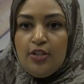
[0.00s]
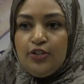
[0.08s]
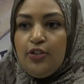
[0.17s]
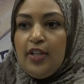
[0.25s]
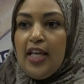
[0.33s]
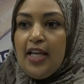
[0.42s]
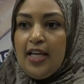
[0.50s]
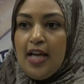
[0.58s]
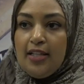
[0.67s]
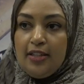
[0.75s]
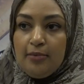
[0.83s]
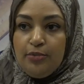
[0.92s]
So they
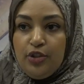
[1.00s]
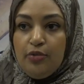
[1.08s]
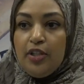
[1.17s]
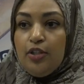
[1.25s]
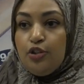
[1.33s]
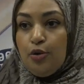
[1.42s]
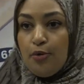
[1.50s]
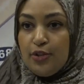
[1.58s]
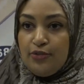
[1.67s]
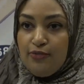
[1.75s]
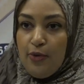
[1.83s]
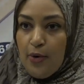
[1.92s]
end up doing the
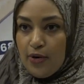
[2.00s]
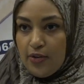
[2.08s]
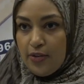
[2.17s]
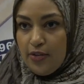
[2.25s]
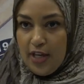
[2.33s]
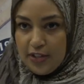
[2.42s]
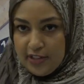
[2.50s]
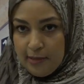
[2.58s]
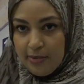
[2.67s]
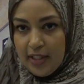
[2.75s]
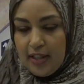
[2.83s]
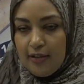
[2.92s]
chores for their
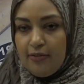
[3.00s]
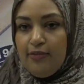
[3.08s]
sibling,